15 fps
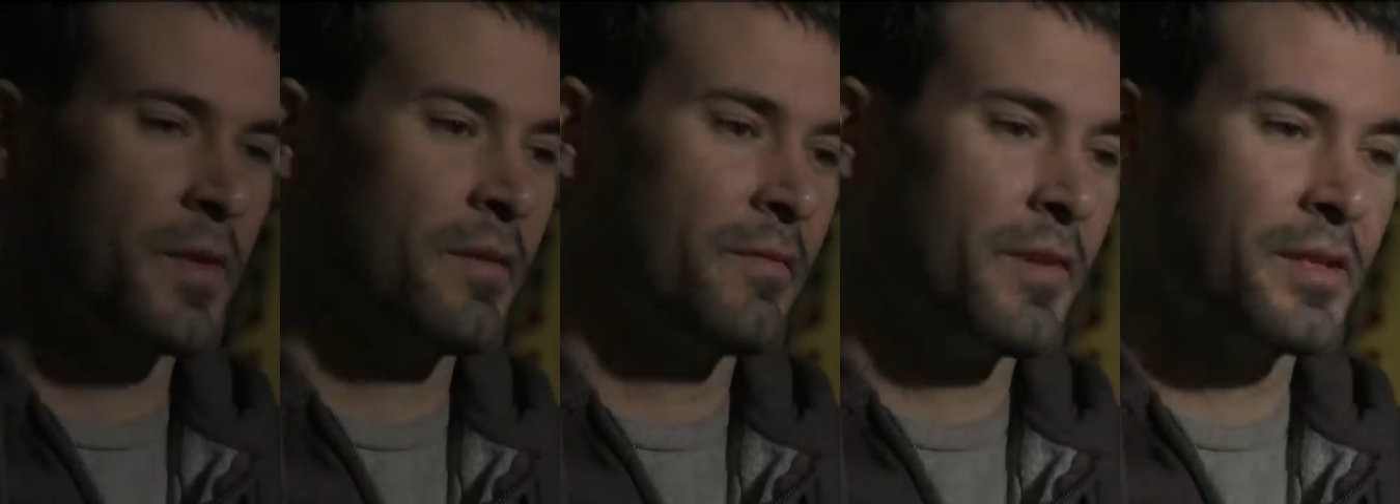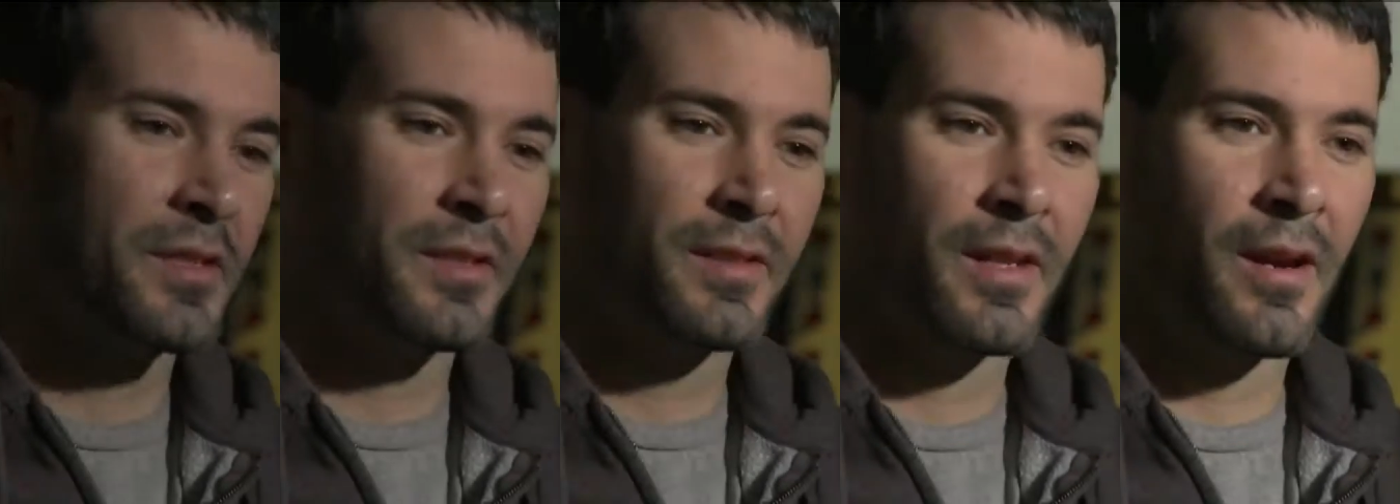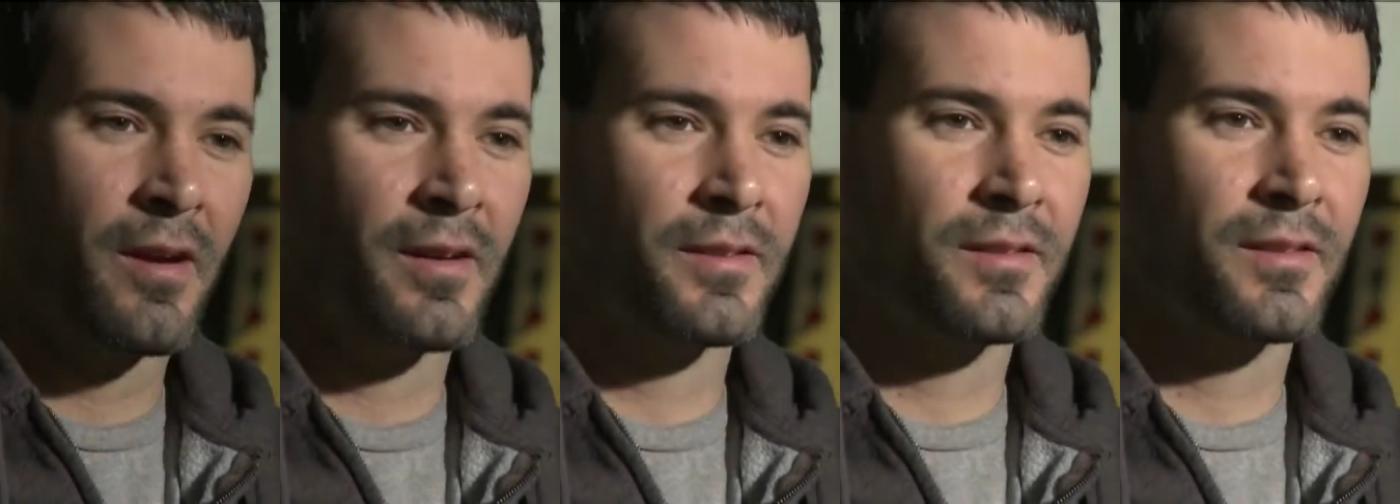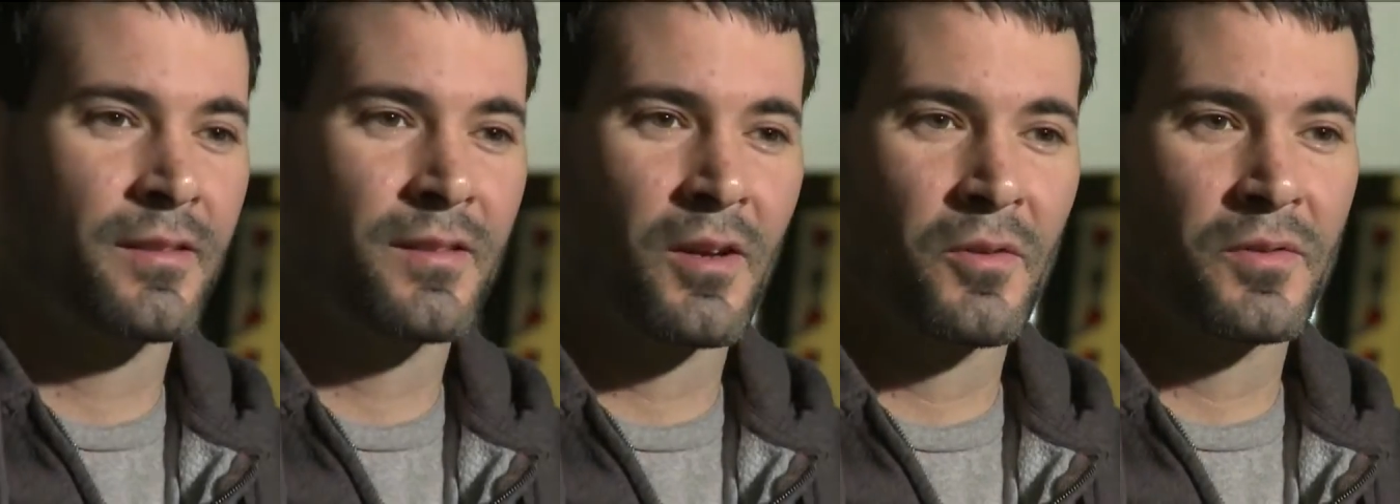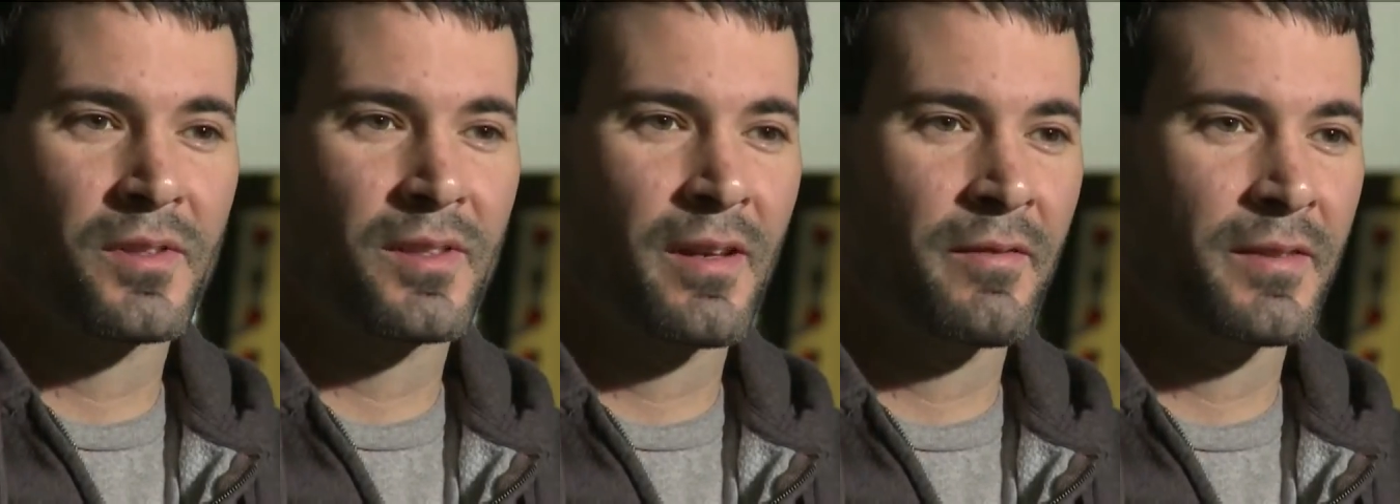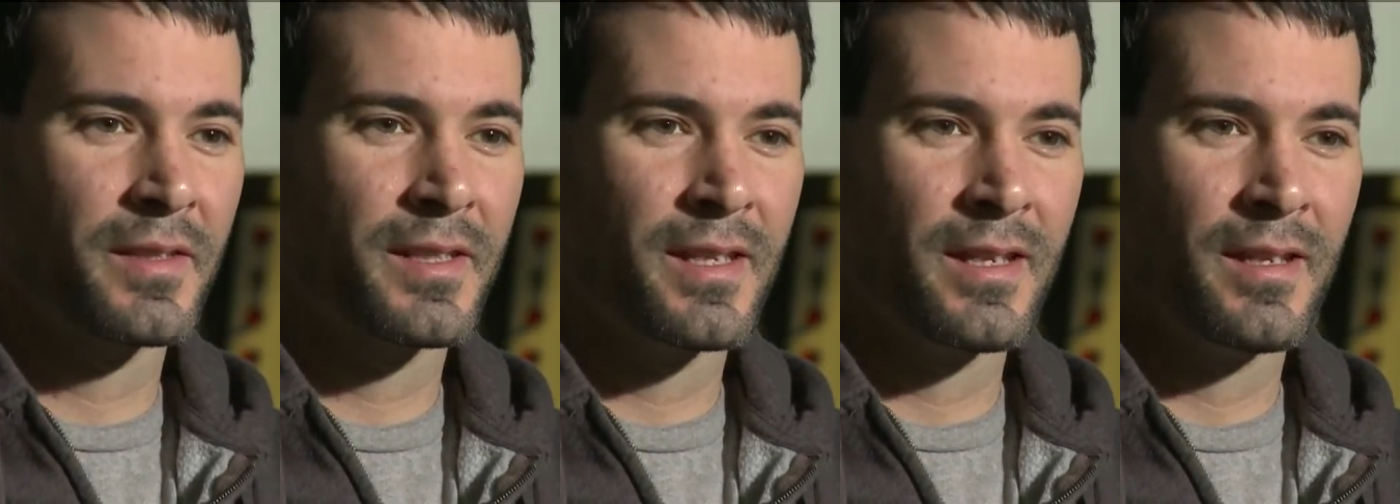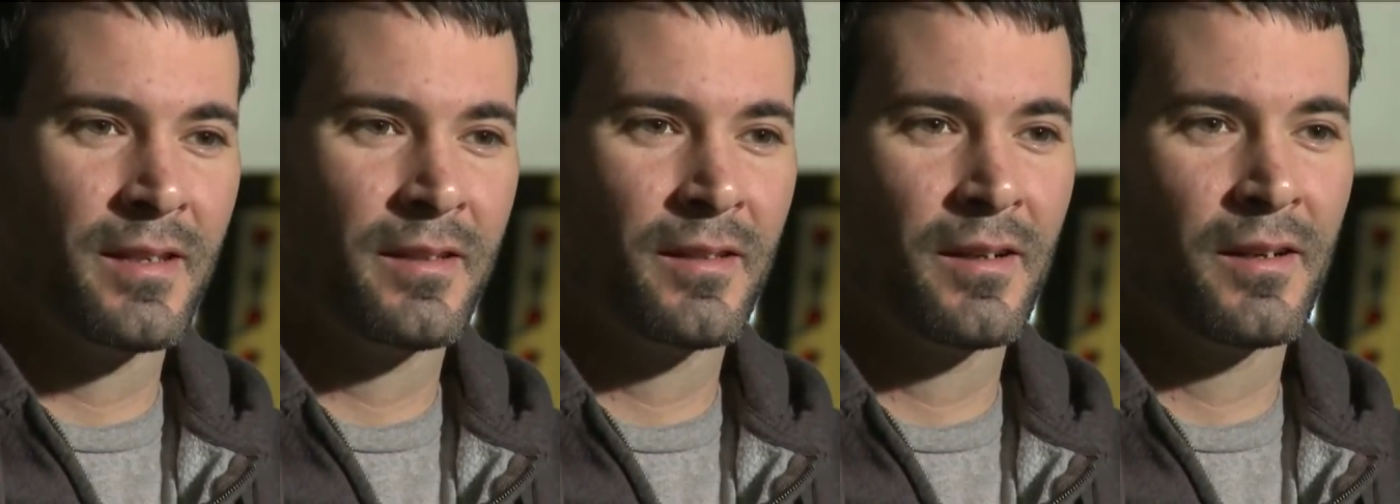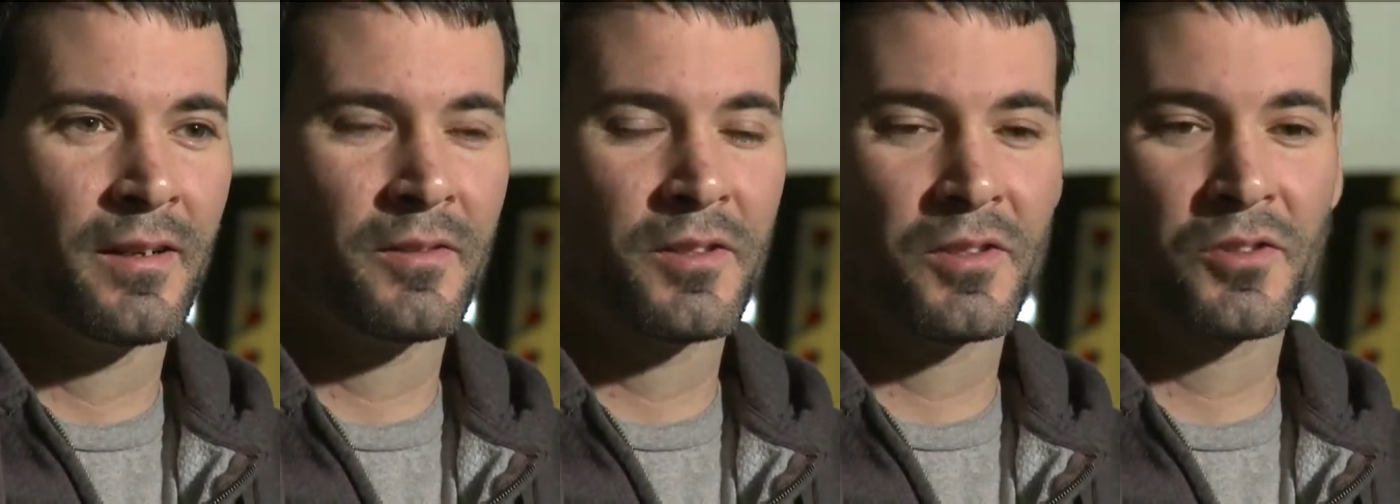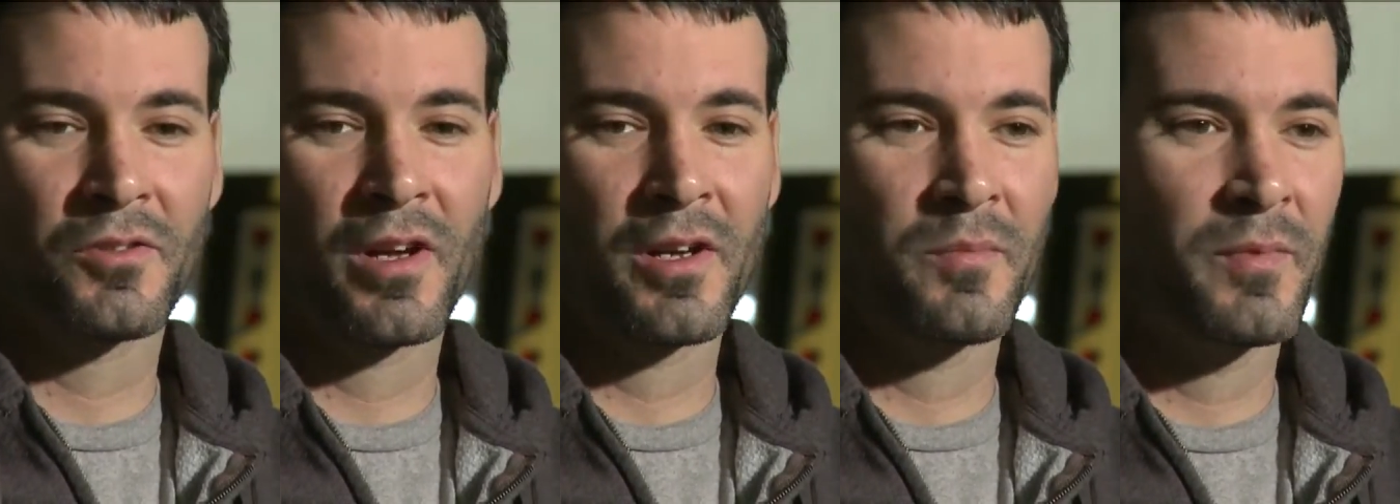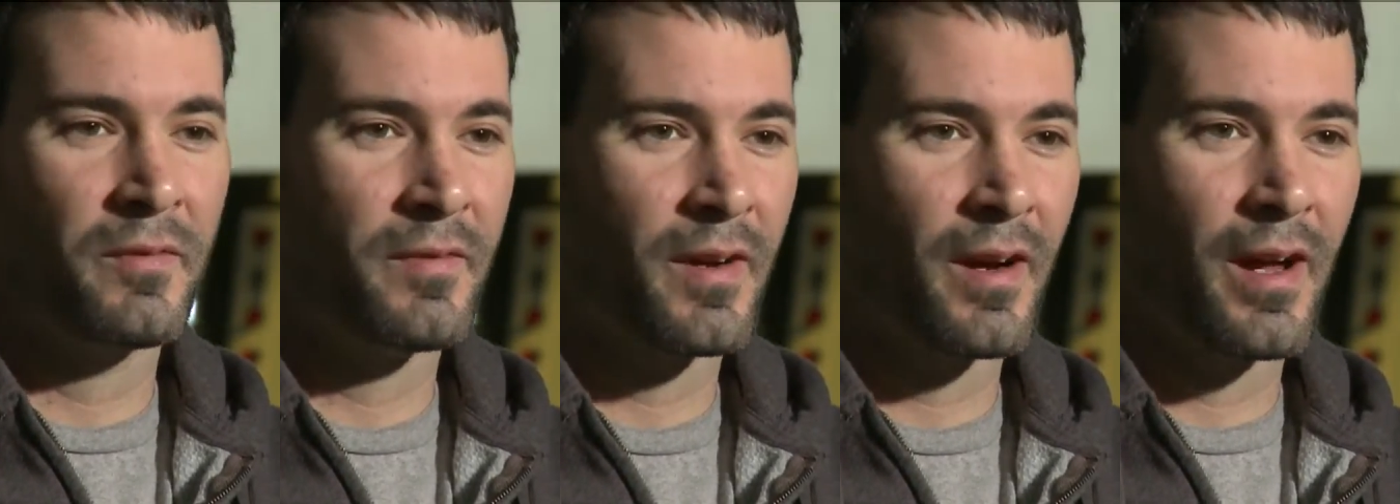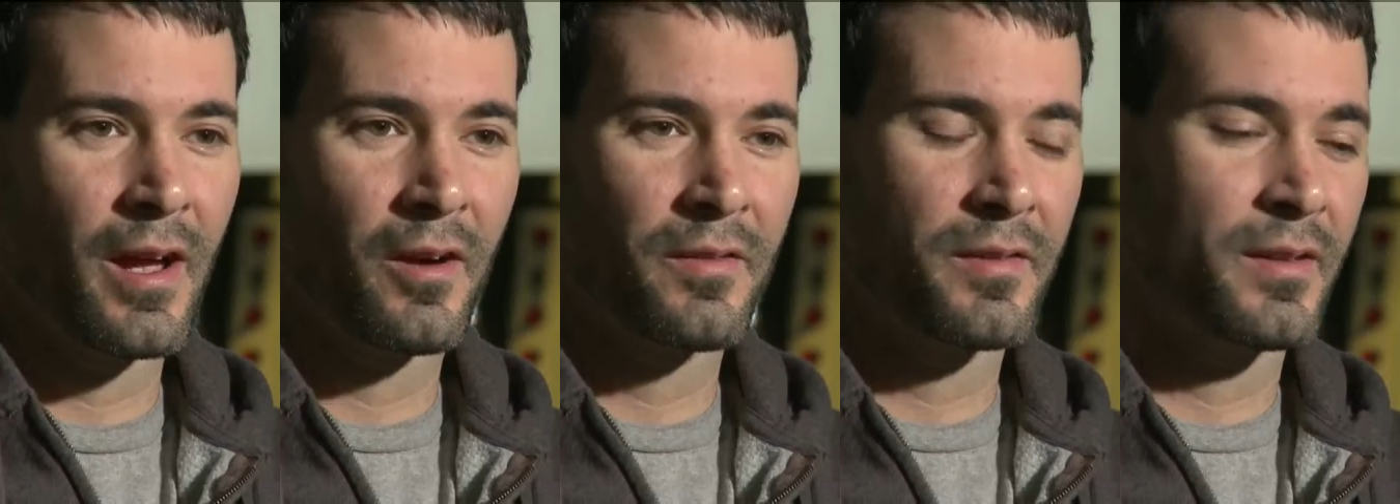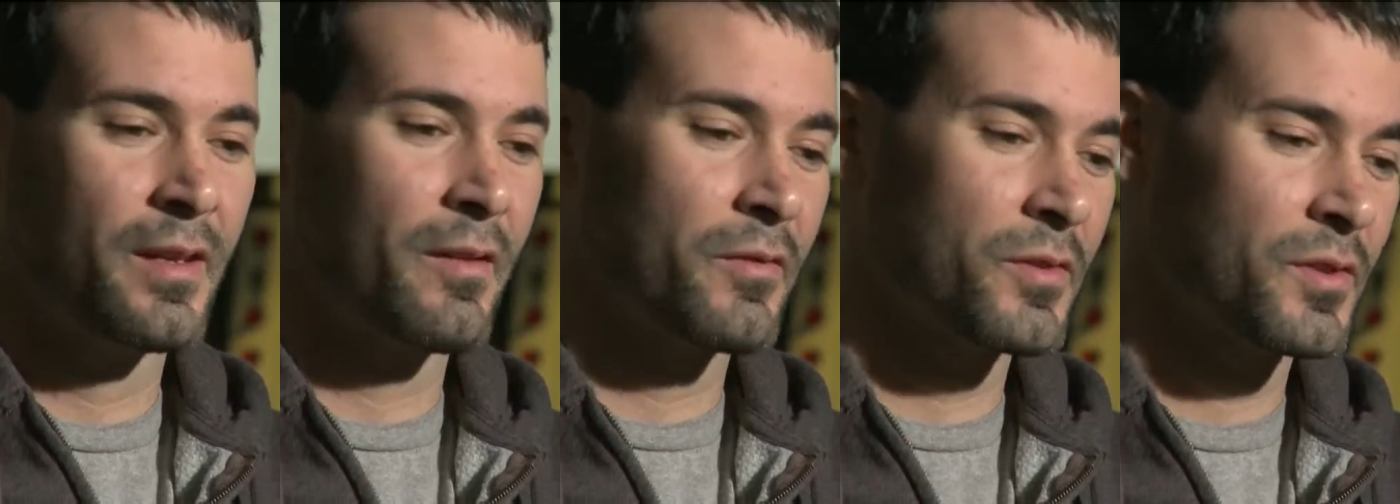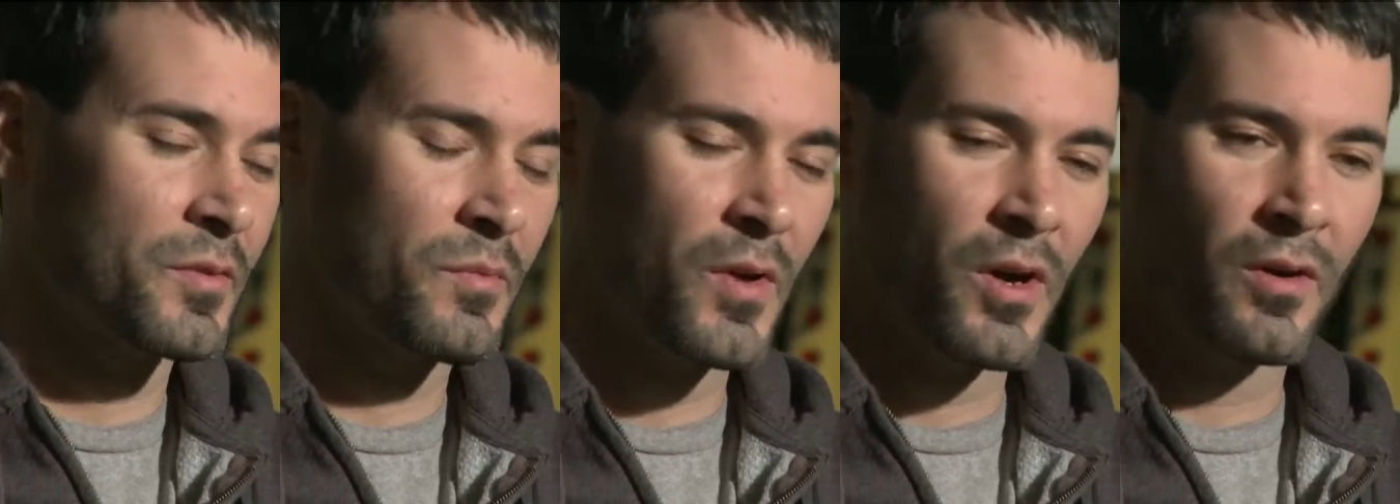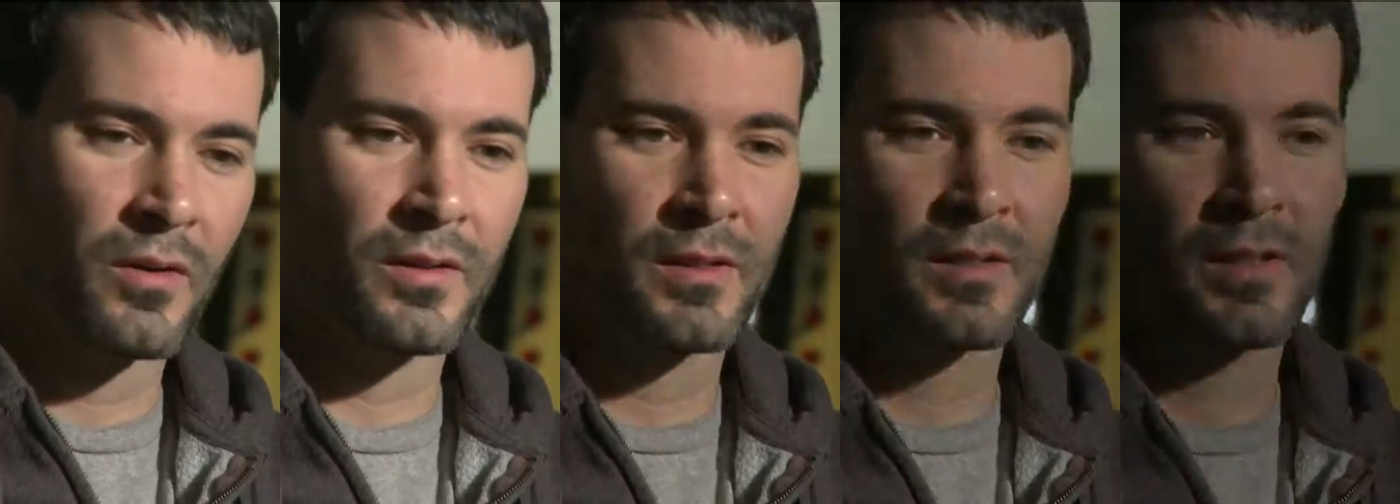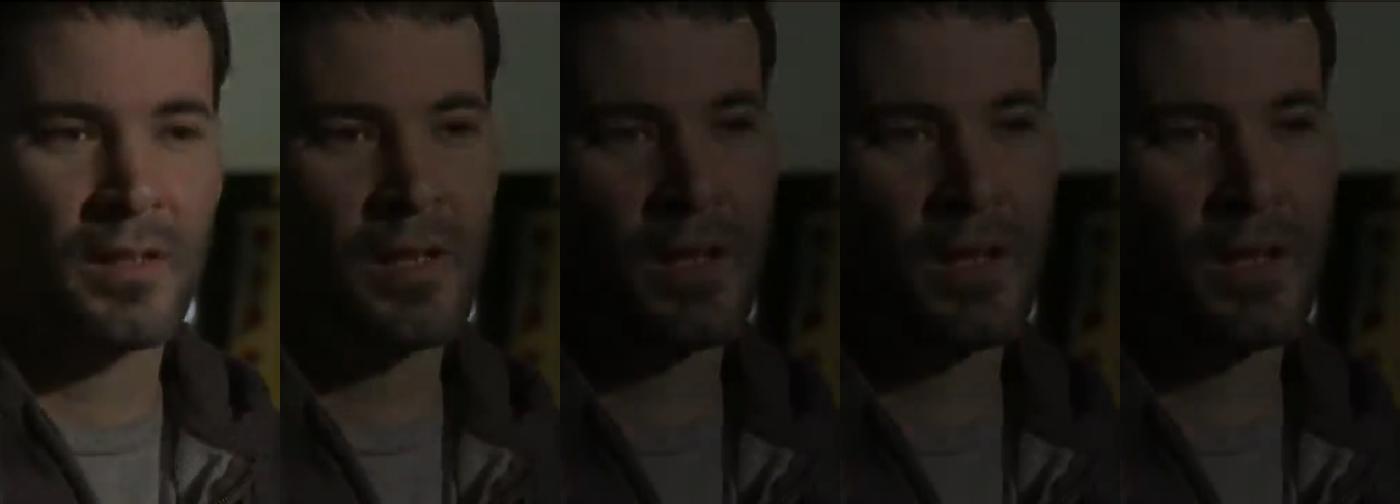been a vegetarian since I was 17. Just tried to be very healthy, never smoked,